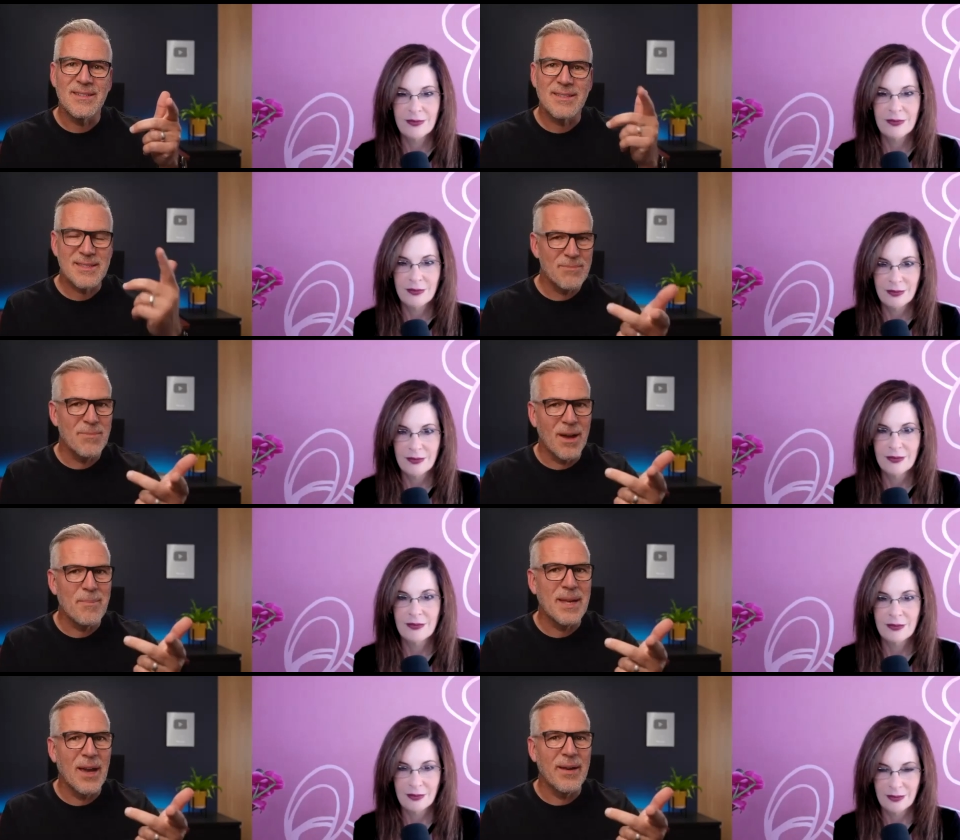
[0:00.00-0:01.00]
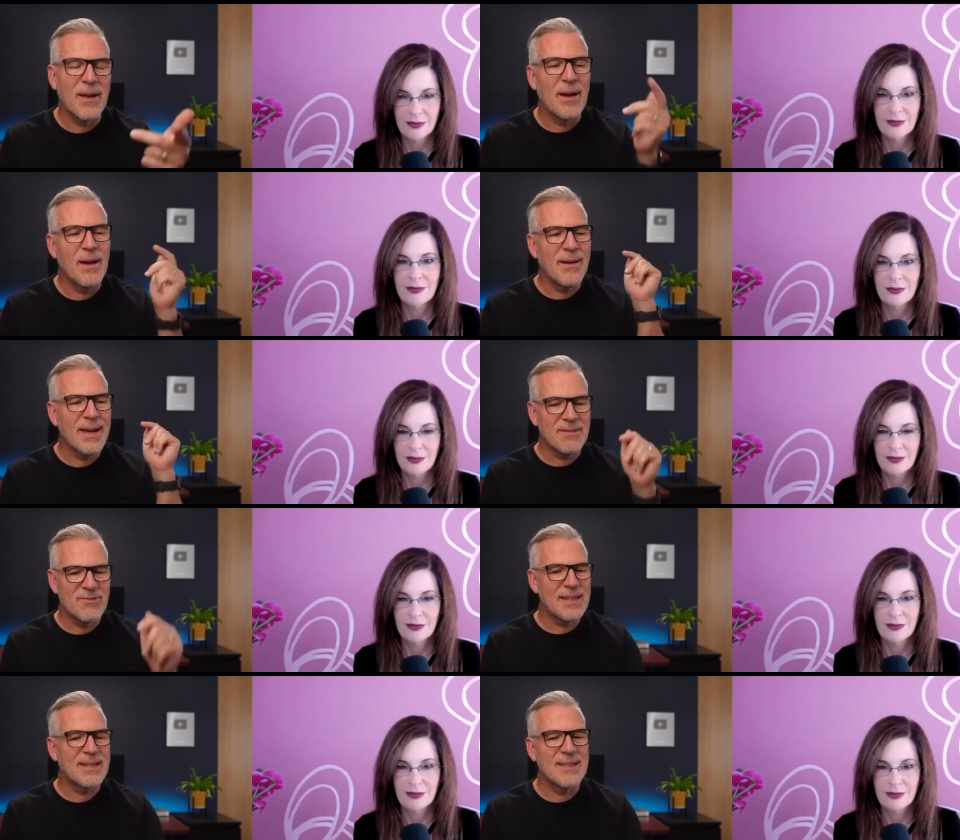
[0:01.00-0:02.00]
Speaker 1: Some might be going, "Oh, I hadn't
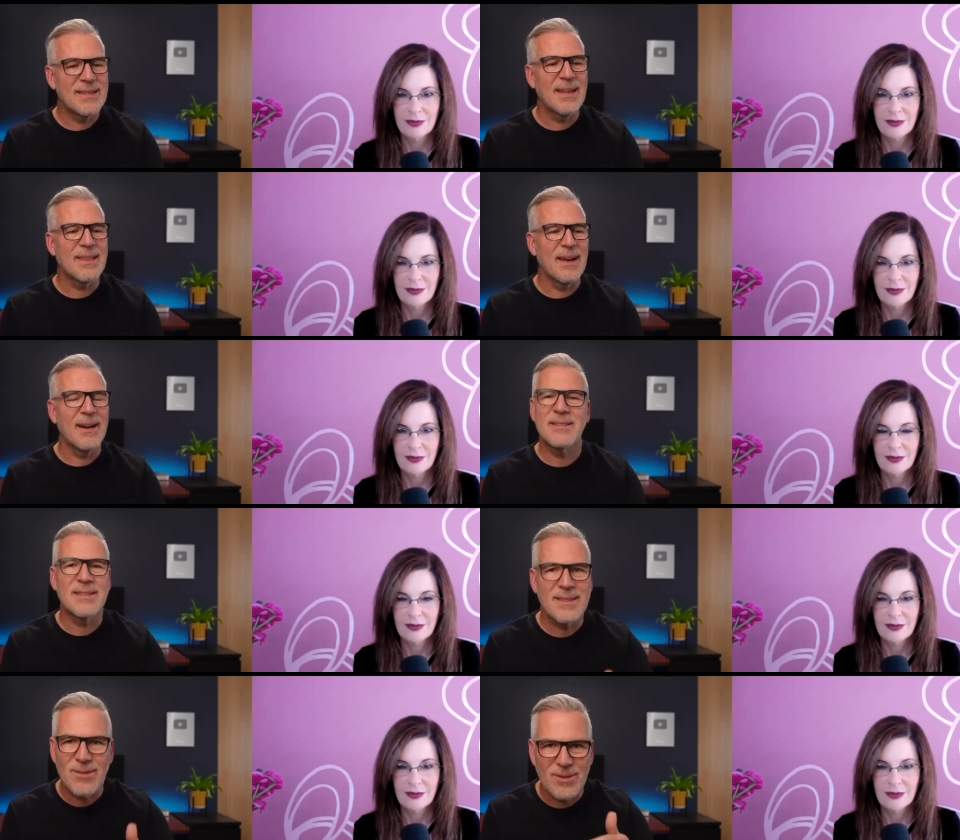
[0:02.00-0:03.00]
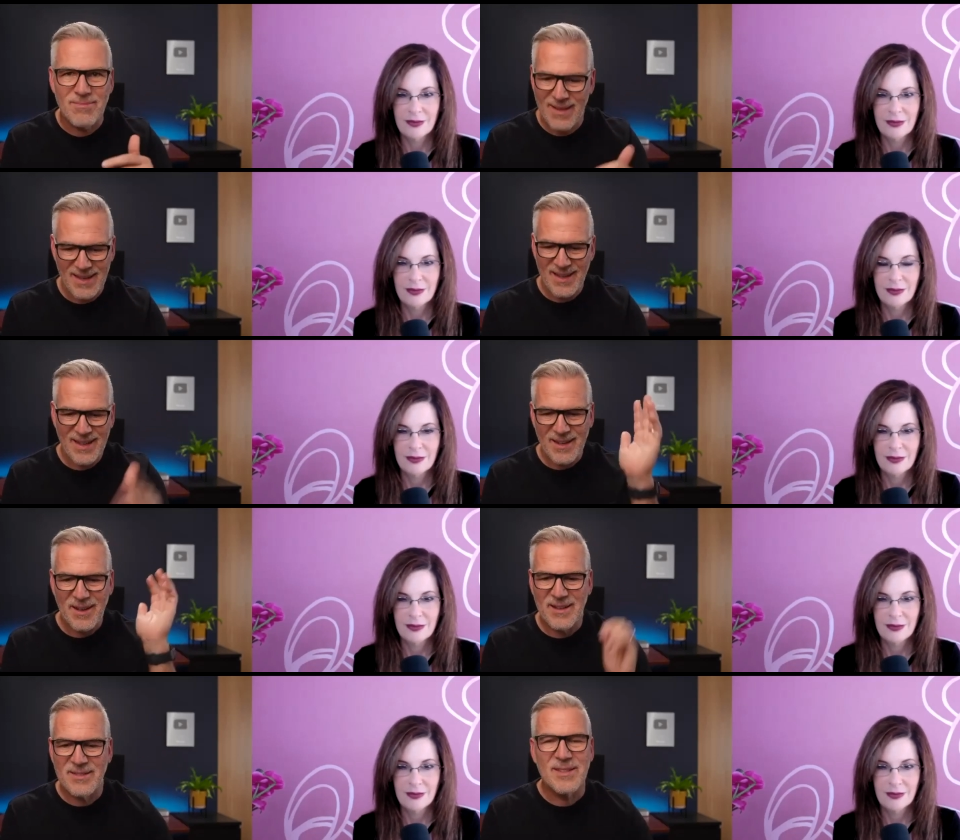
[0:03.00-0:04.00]
really considered that. I just thought
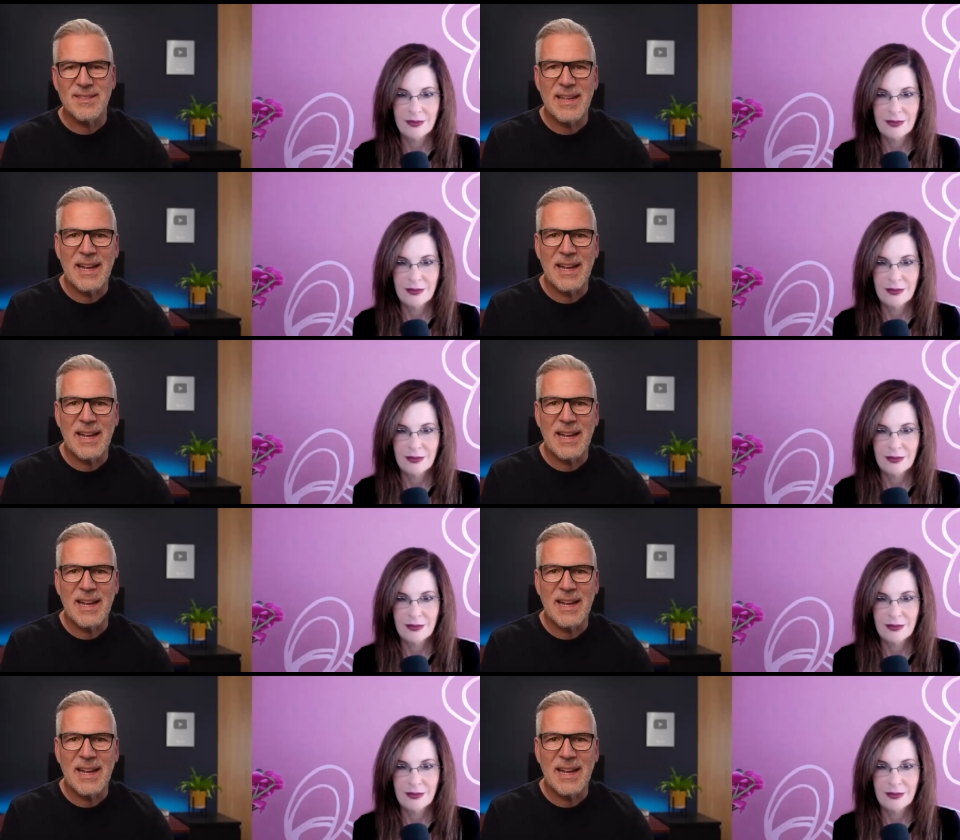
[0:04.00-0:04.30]
I just